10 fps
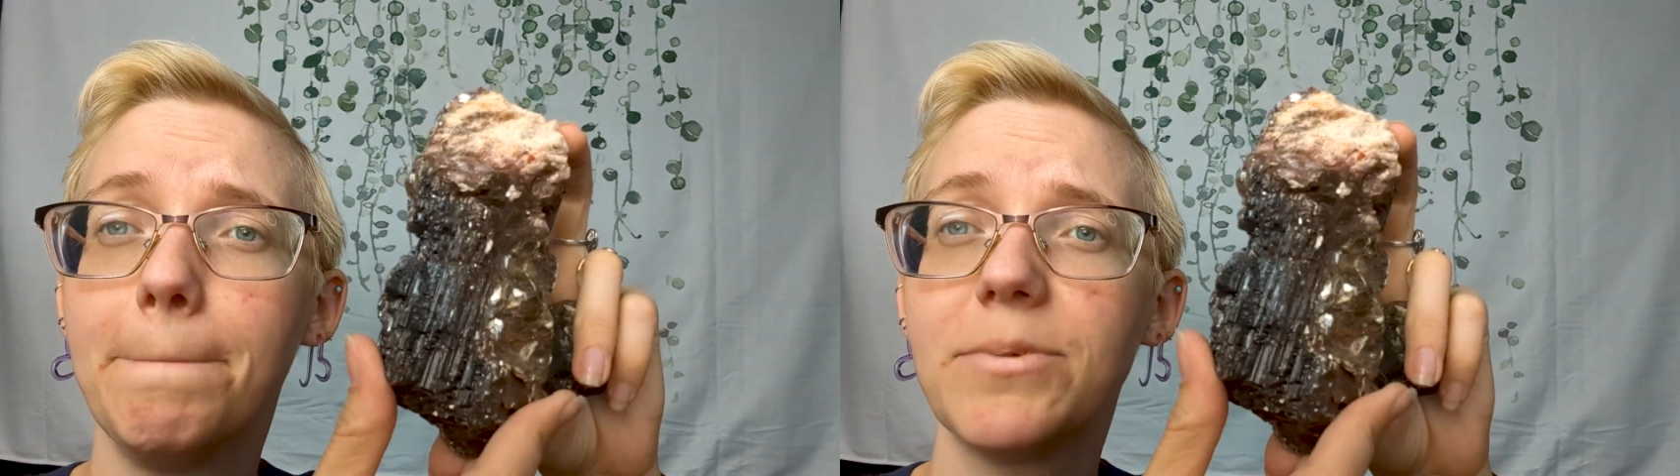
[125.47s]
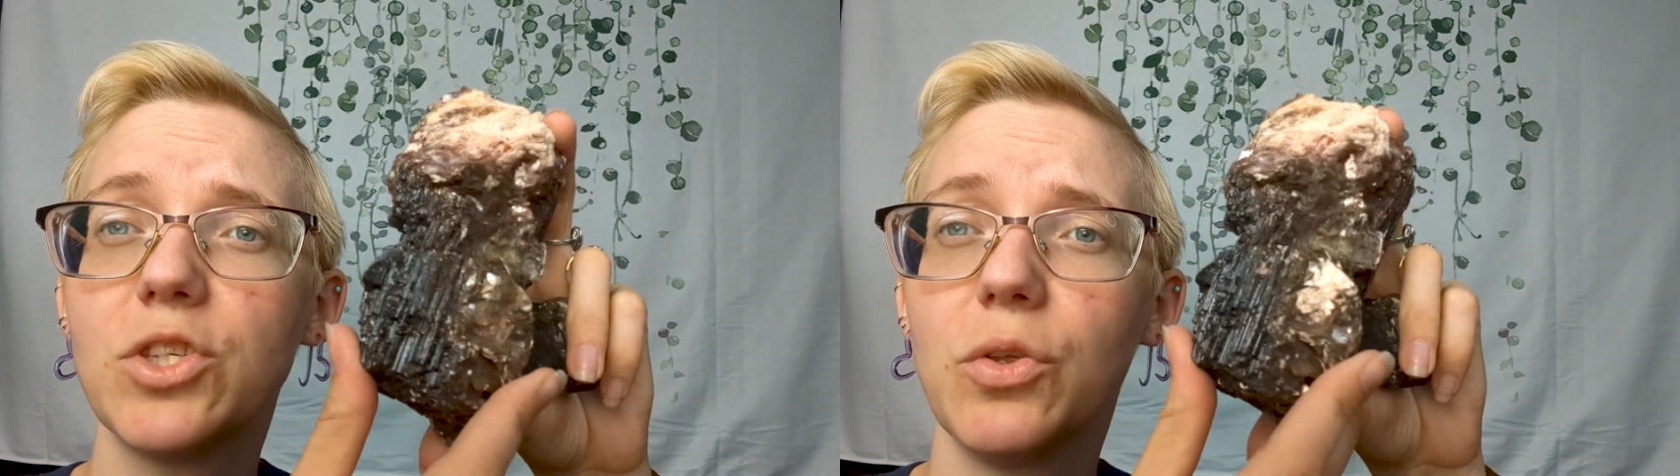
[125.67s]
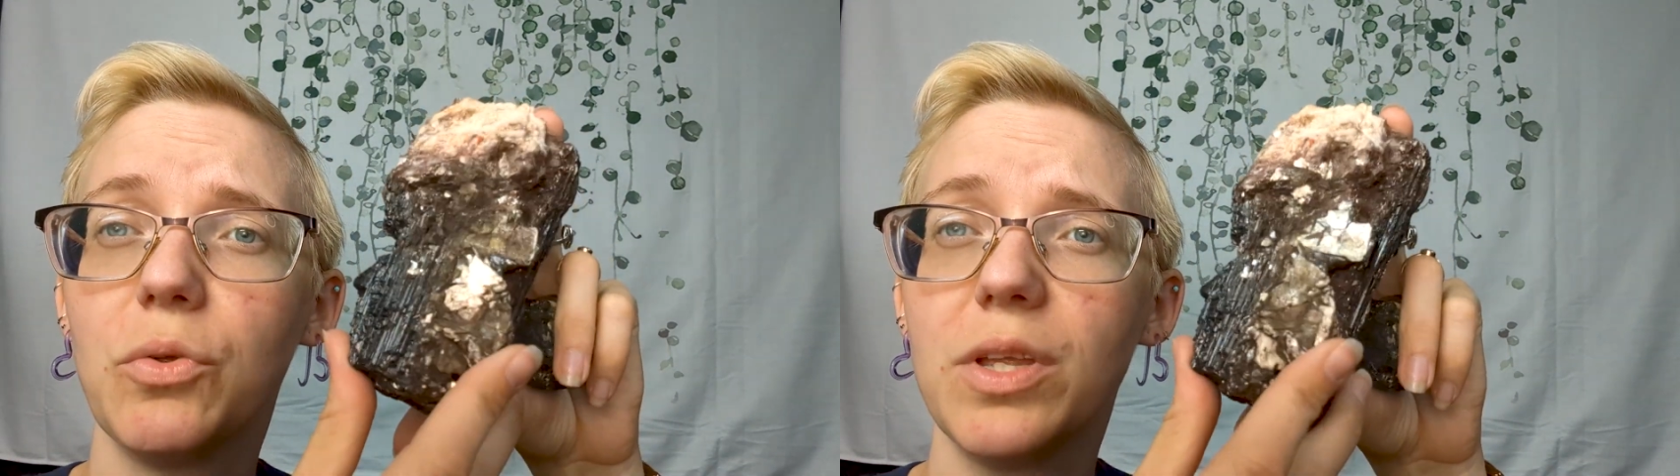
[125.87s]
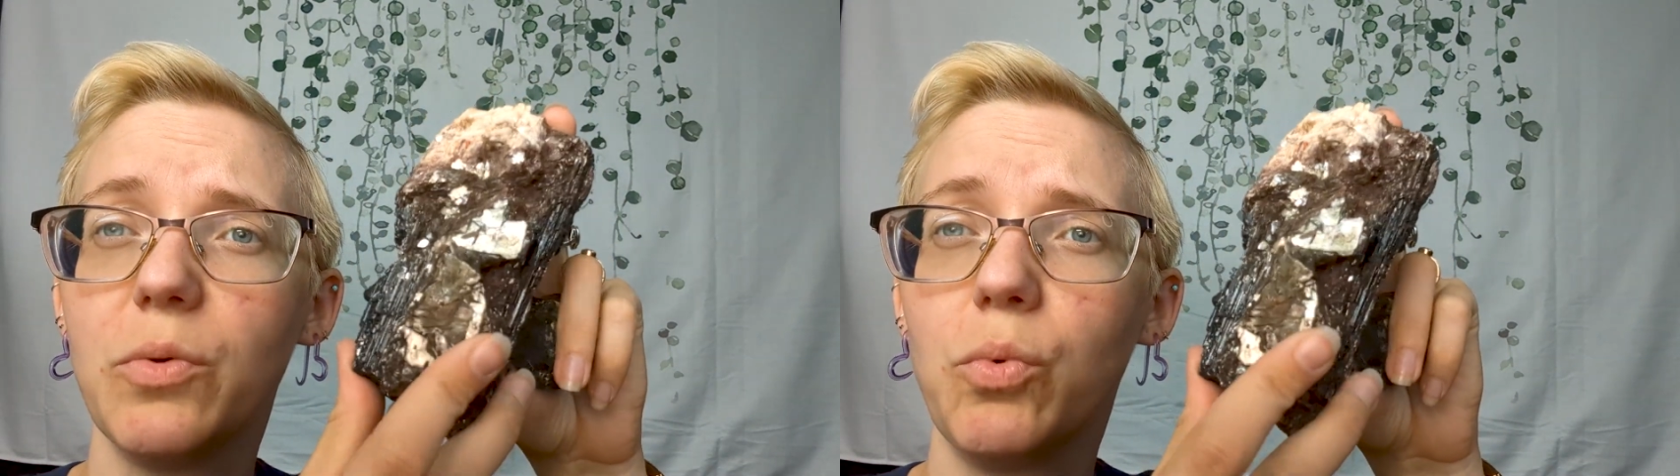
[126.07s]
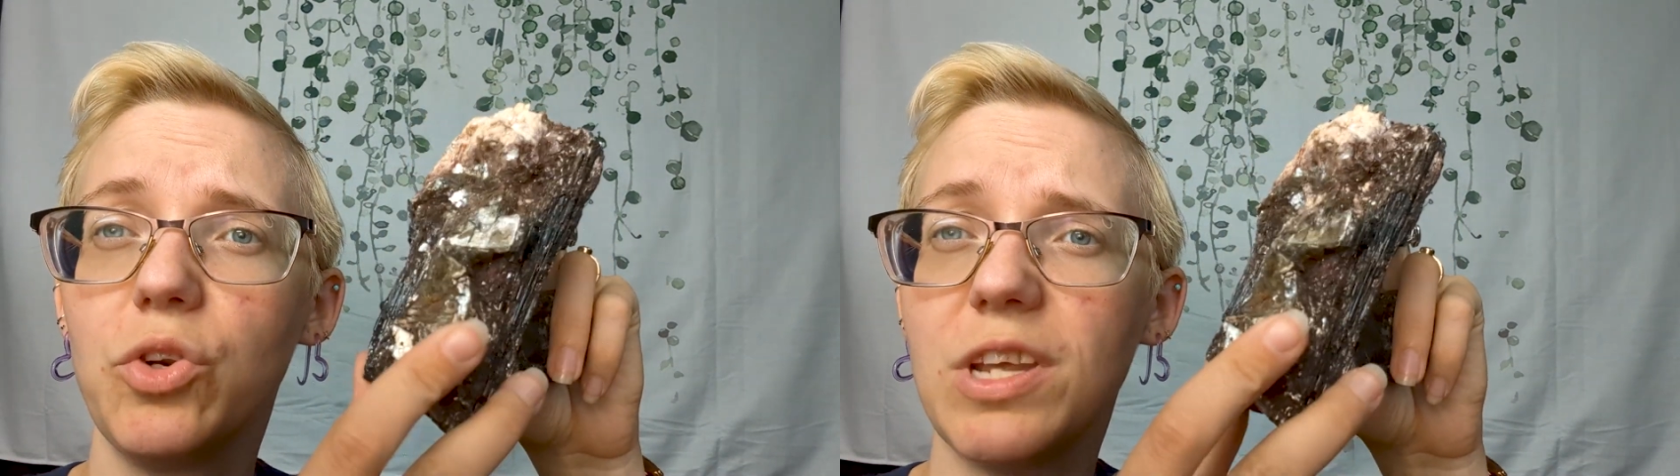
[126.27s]
So
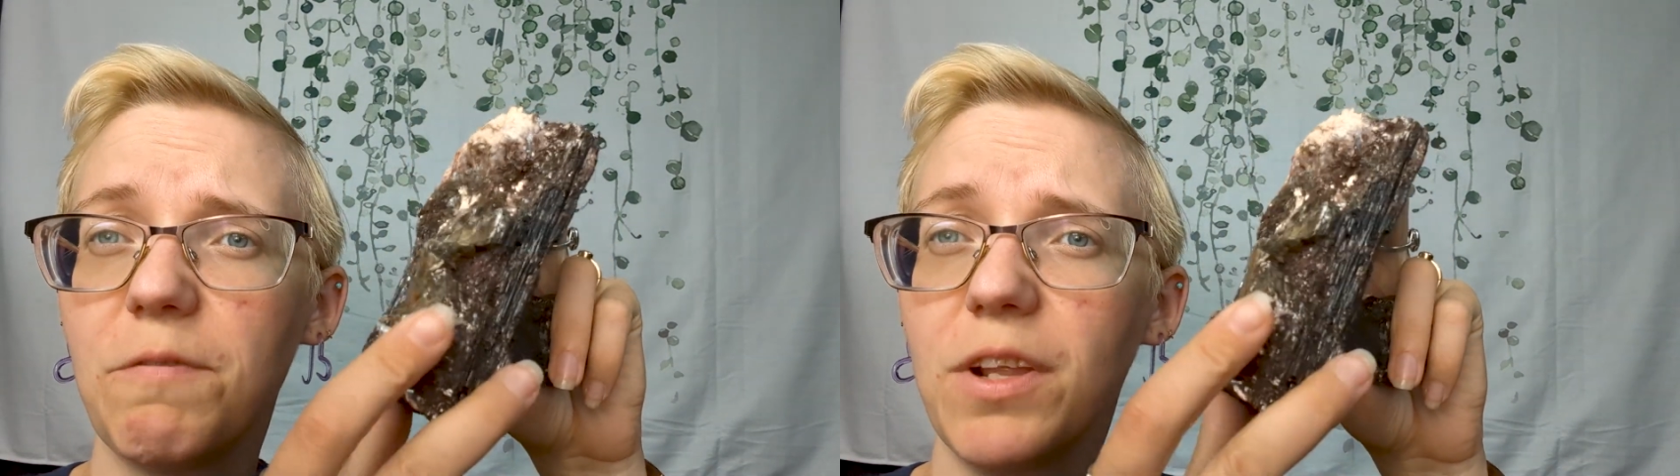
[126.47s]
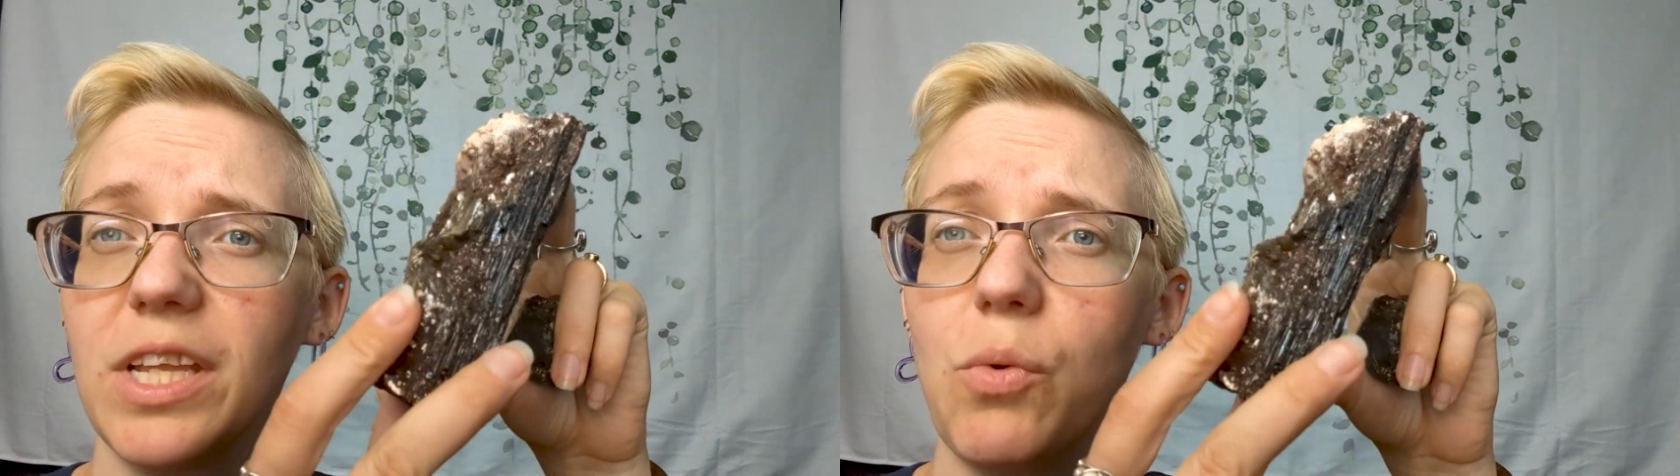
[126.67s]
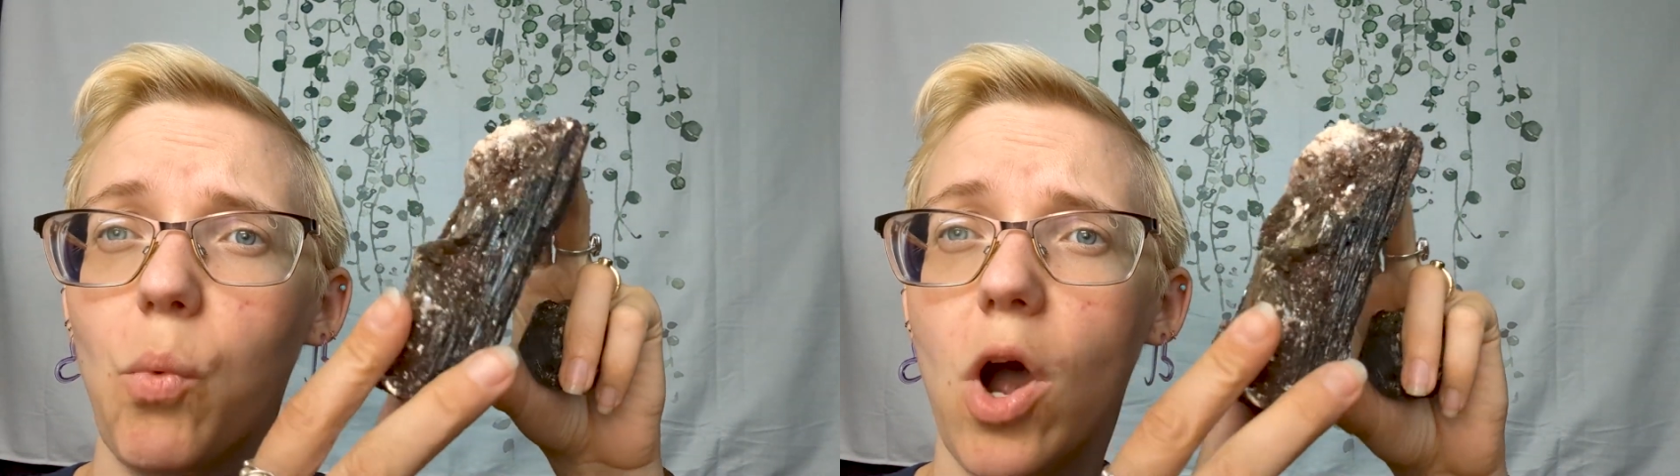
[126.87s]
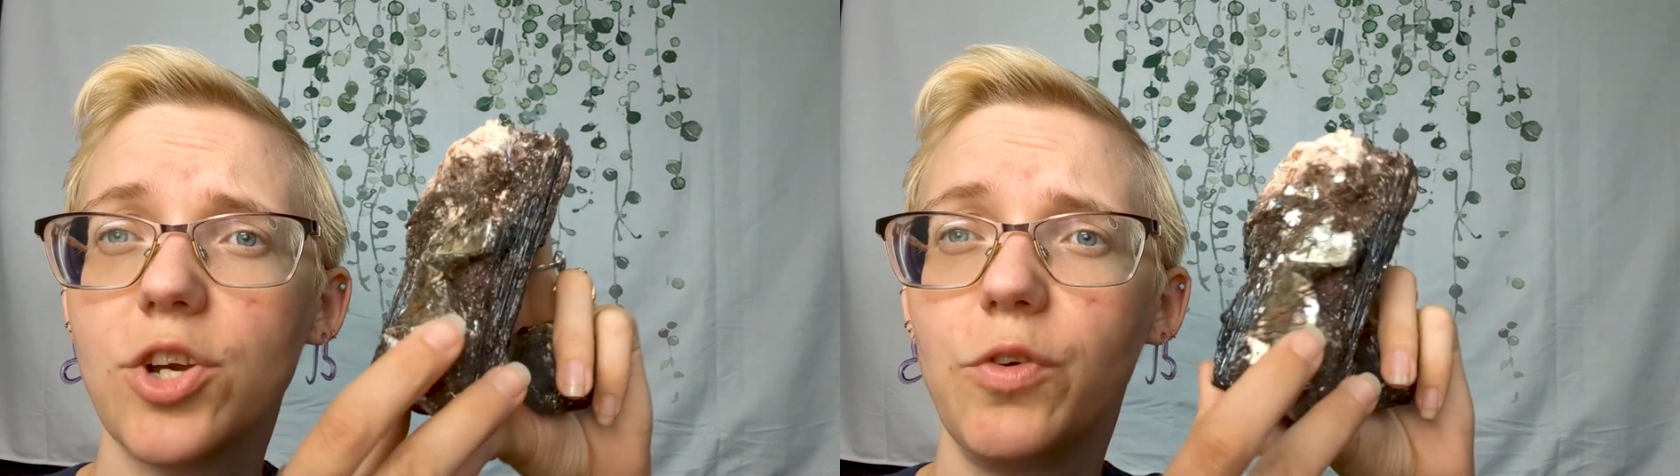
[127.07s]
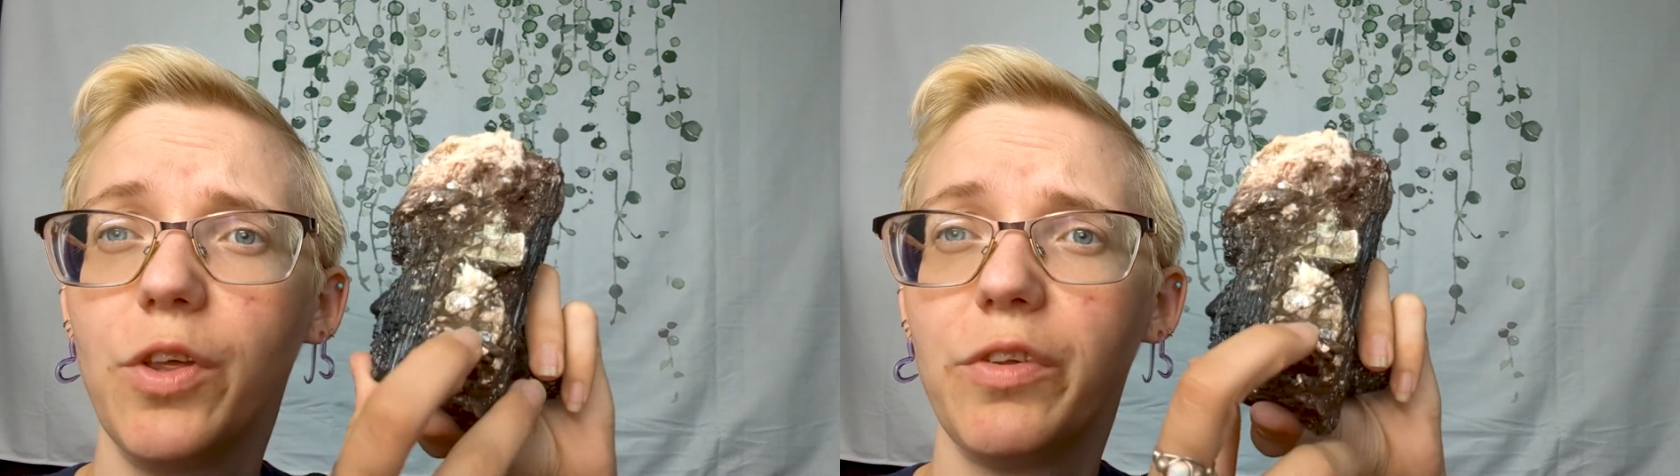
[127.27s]
definitely watch
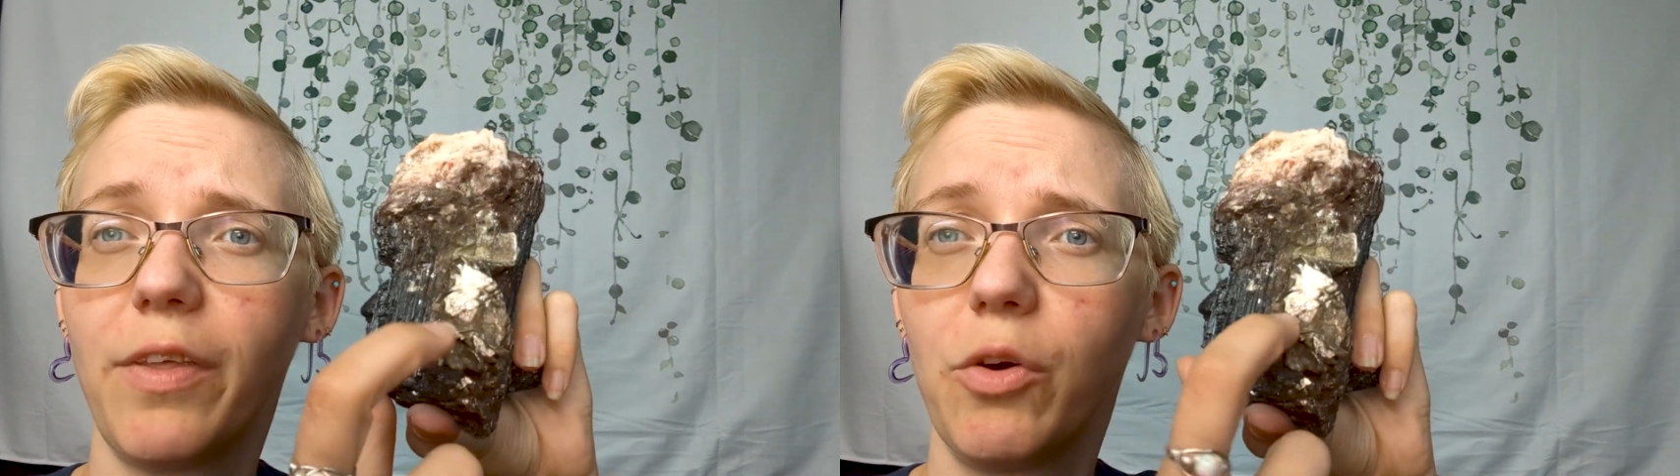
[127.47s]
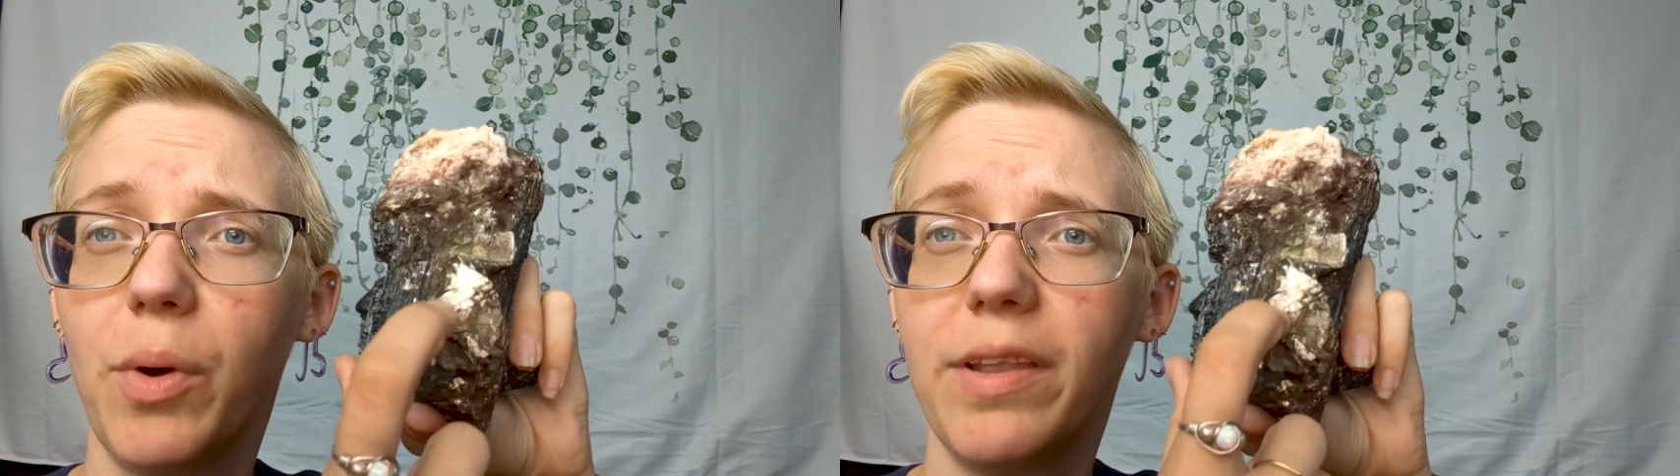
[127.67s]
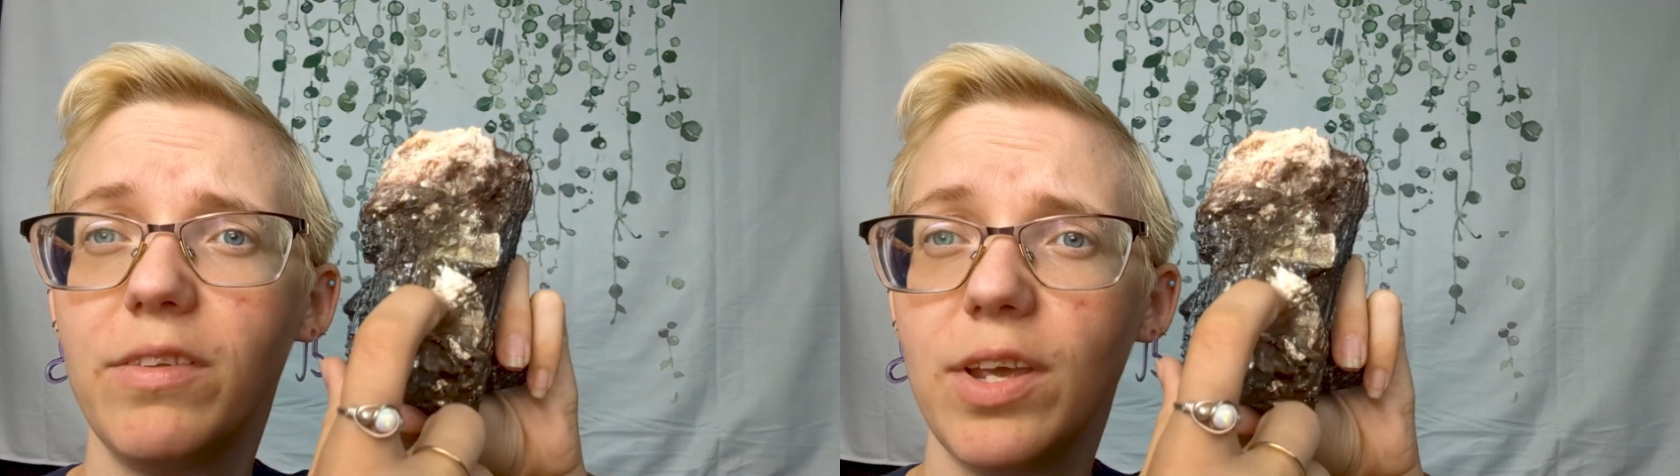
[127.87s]
for those other ones.